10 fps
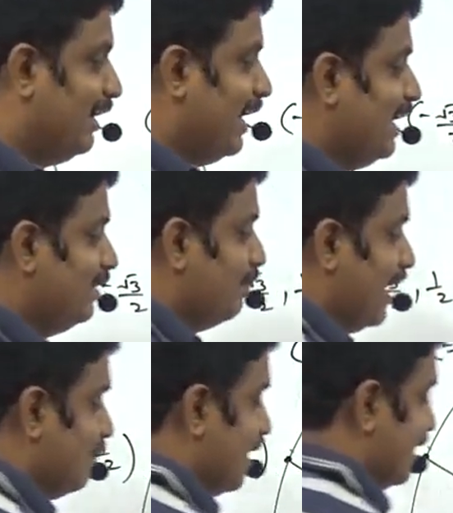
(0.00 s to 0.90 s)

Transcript: 10 pi by